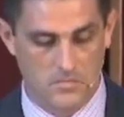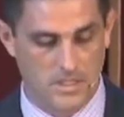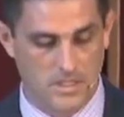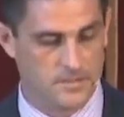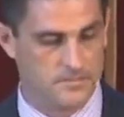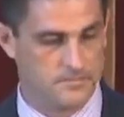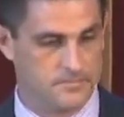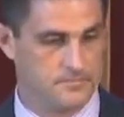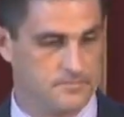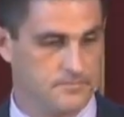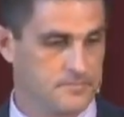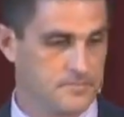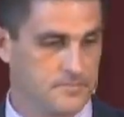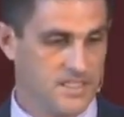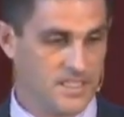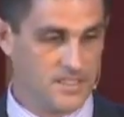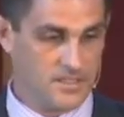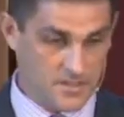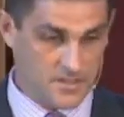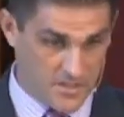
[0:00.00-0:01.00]
Um,
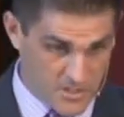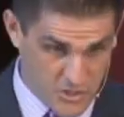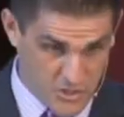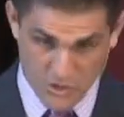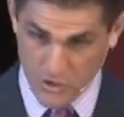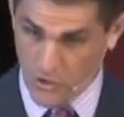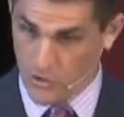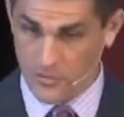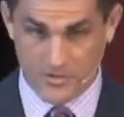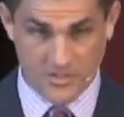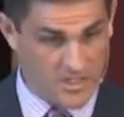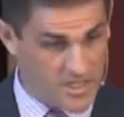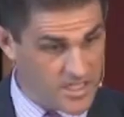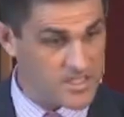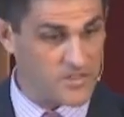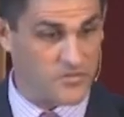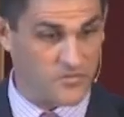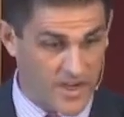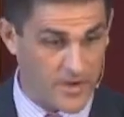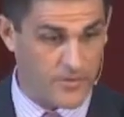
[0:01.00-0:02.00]
this church at
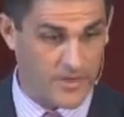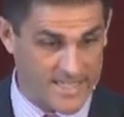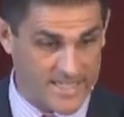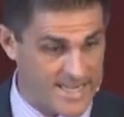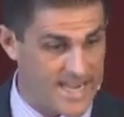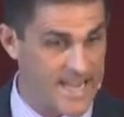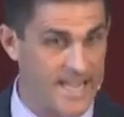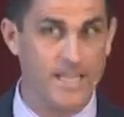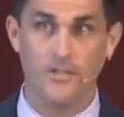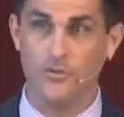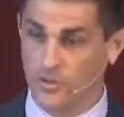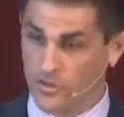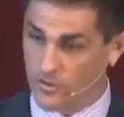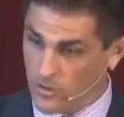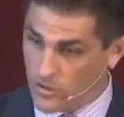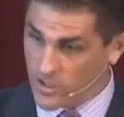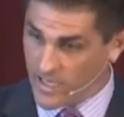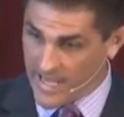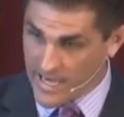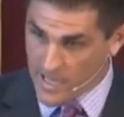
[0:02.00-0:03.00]
this very day, you could
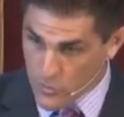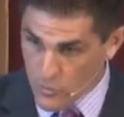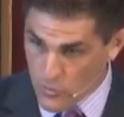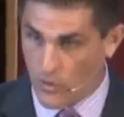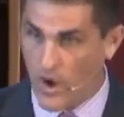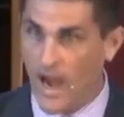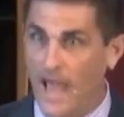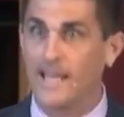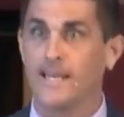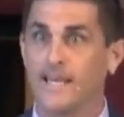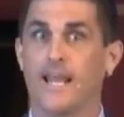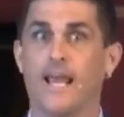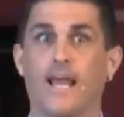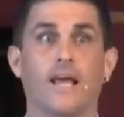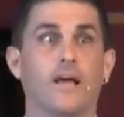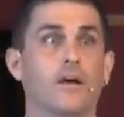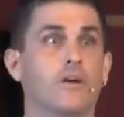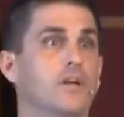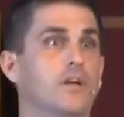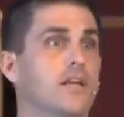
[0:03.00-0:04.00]
look at it right
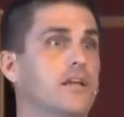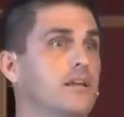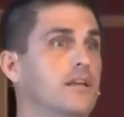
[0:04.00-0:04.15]
now,